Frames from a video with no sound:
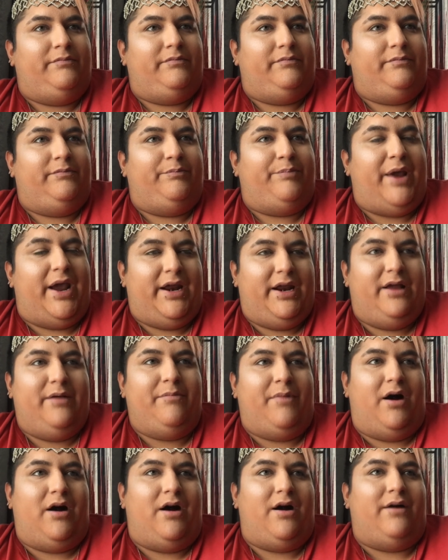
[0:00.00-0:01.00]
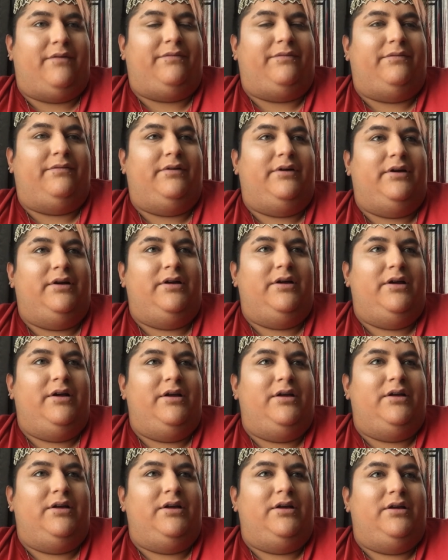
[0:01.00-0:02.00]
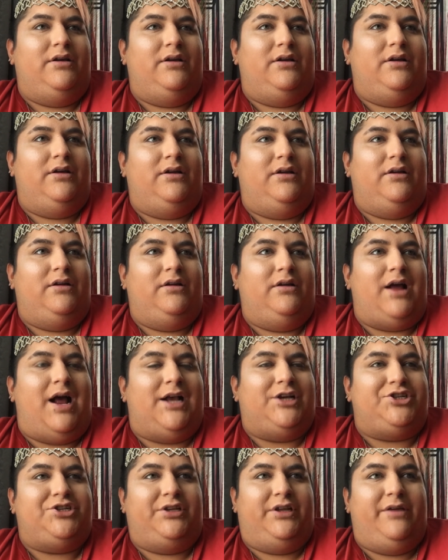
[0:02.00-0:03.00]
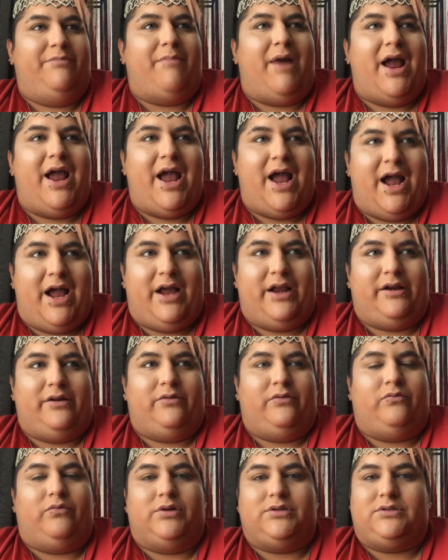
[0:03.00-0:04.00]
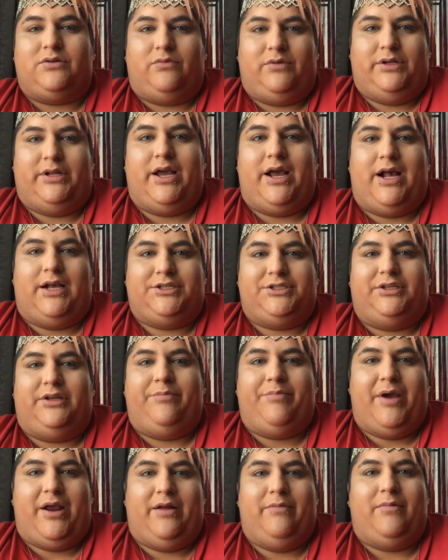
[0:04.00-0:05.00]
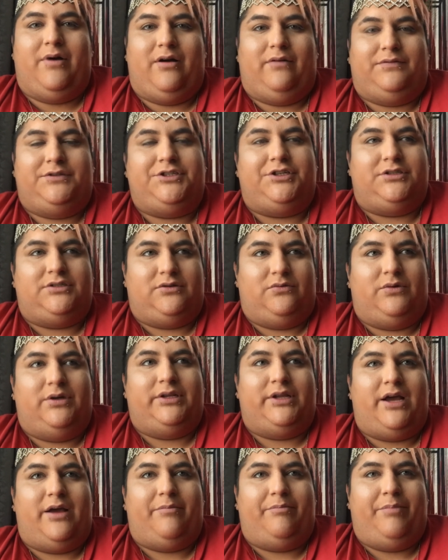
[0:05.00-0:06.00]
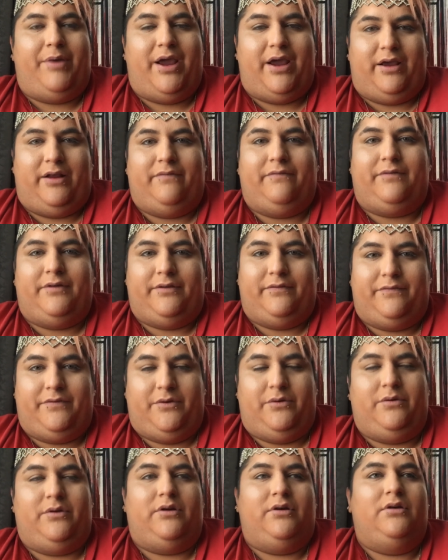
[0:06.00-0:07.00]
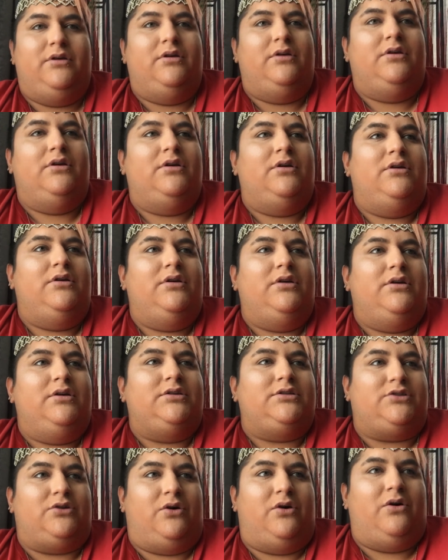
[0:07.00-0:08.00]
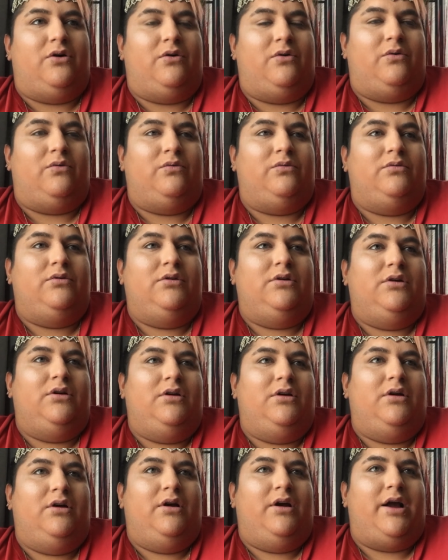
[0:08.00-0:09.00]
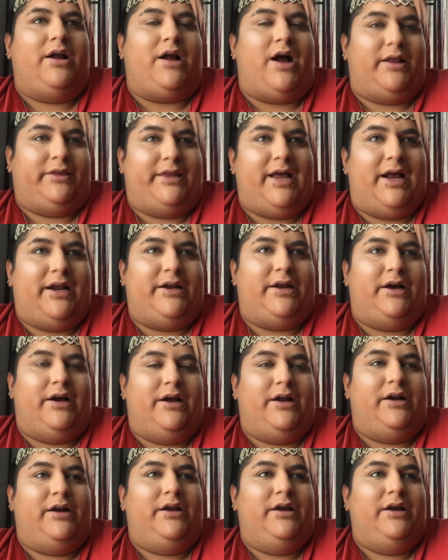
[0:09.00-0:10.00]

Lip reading: paid him off. Actually, my aunt was the one that actually paid him off. She's the one that paid for the food. So I got that done,